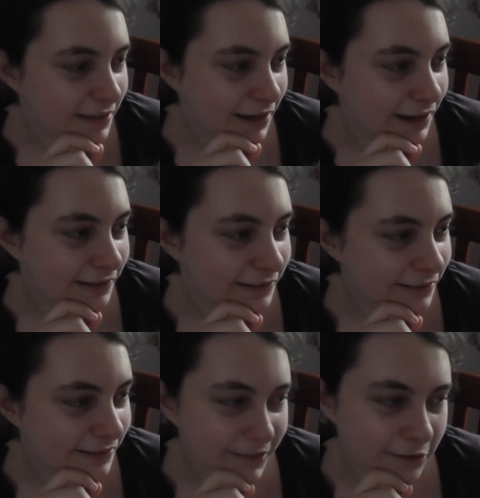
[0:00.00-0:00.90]
I
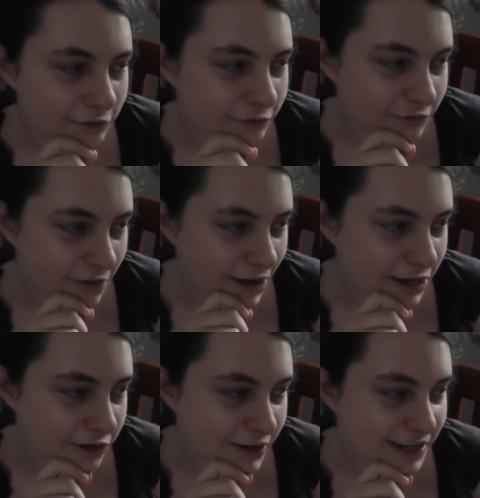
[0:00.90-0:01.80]
think you'll
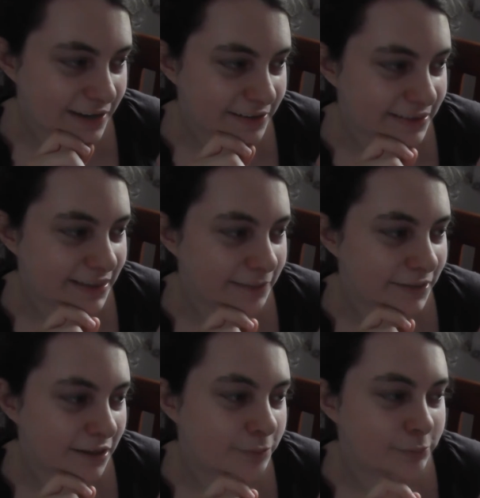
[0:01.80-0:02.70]
find you're here to see
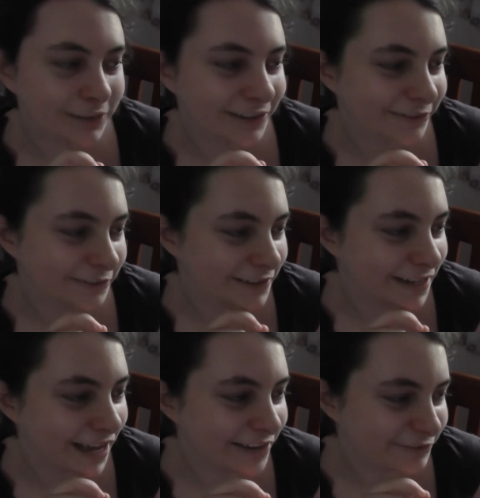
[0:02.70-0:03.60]
me
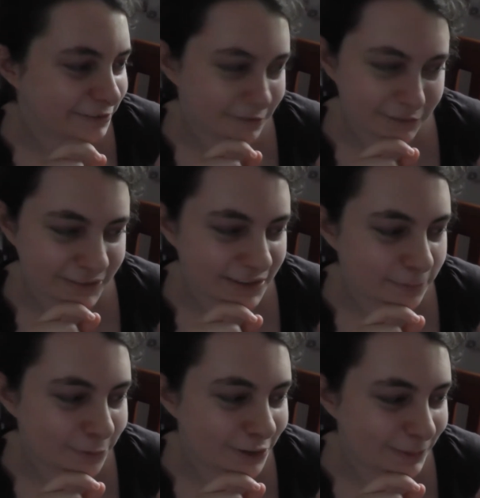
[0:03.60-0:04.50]
obliterate everyone with the
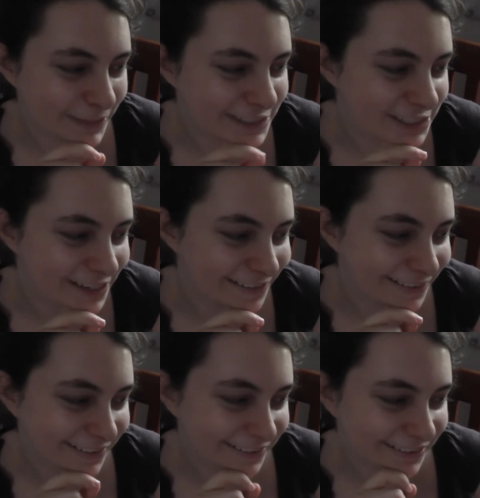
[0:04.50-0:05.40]
most
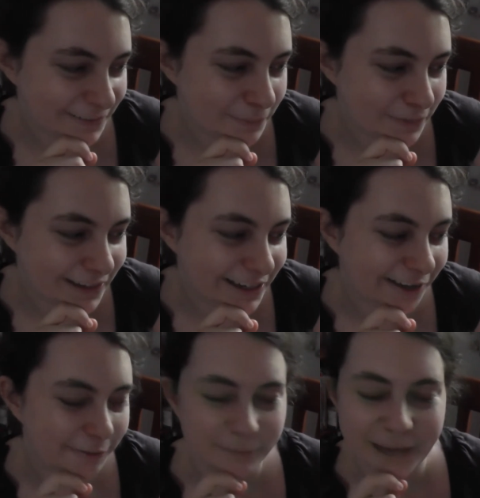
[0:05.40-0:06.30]
majestic display
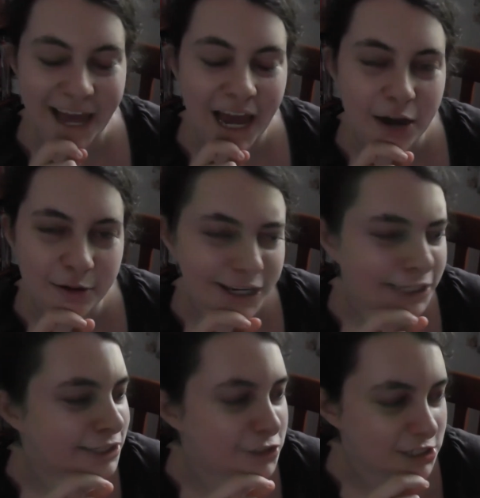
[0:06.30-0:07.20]
of power and
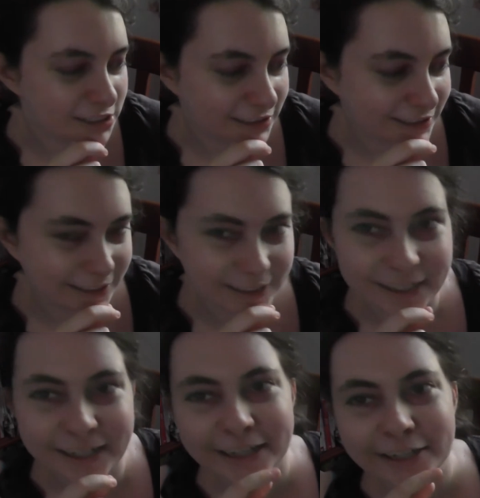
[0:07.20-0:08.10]
agility
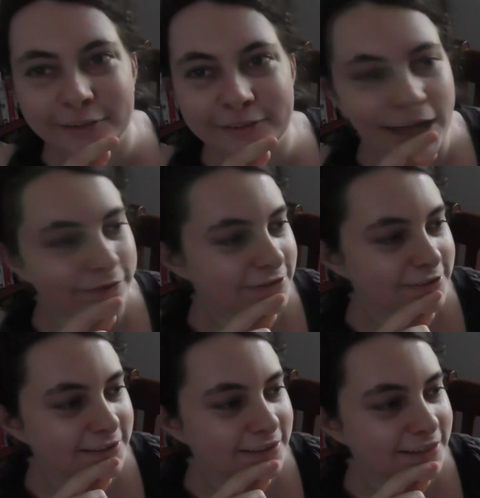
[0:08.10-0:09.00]
you've ever
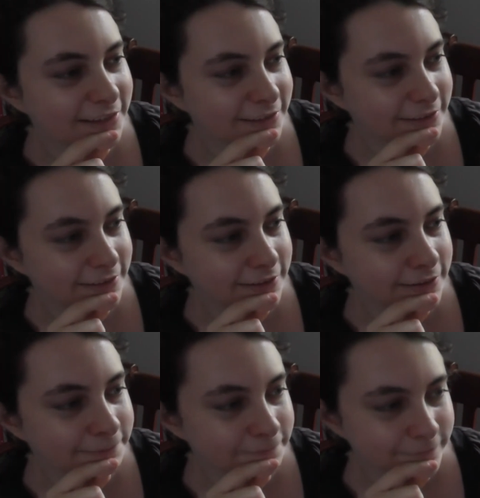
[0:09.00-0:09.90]
seen.
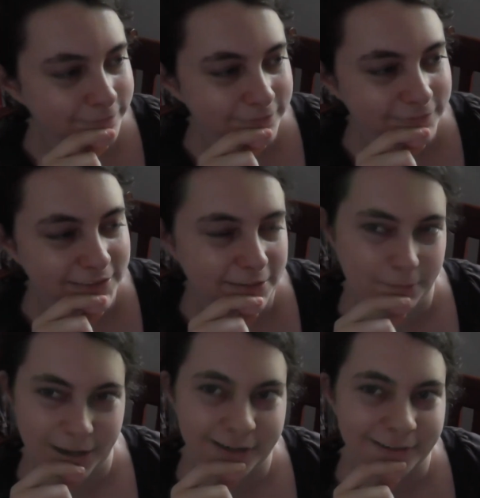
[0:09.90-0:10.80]
And
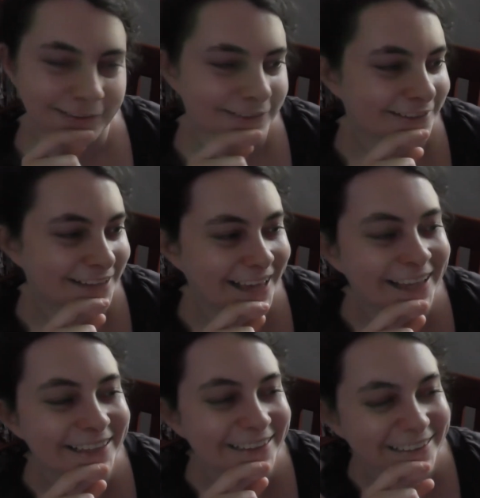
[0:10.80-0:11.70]
Madeline says,
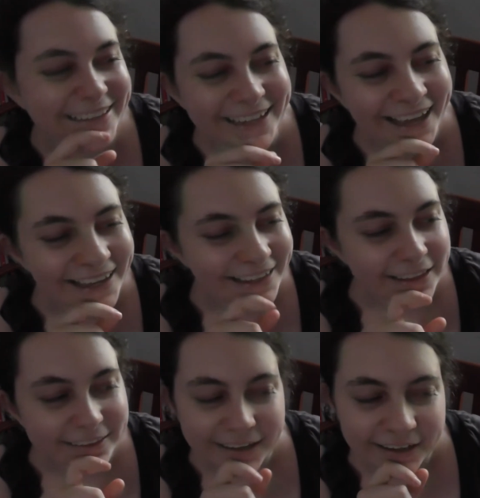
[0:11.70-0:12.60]

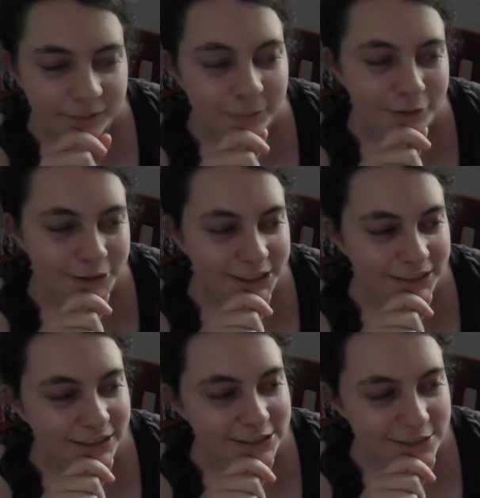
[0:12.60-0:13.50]
sounds
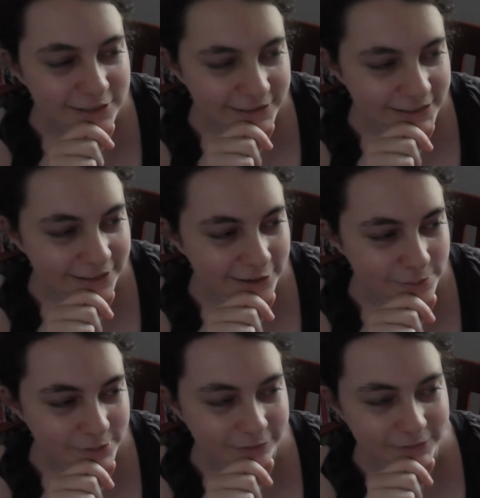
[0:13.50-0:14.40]
boring. Should have stayed home
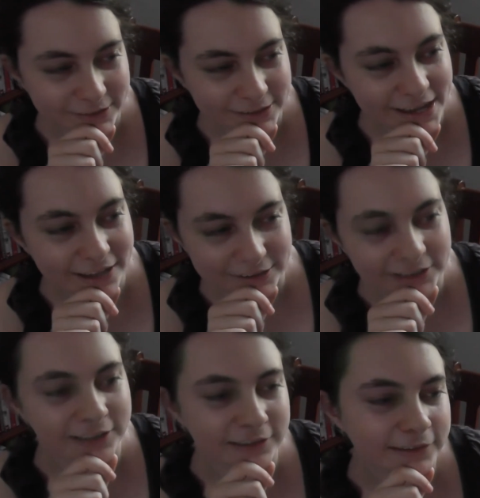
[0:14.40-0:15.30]
with Phil and Helena.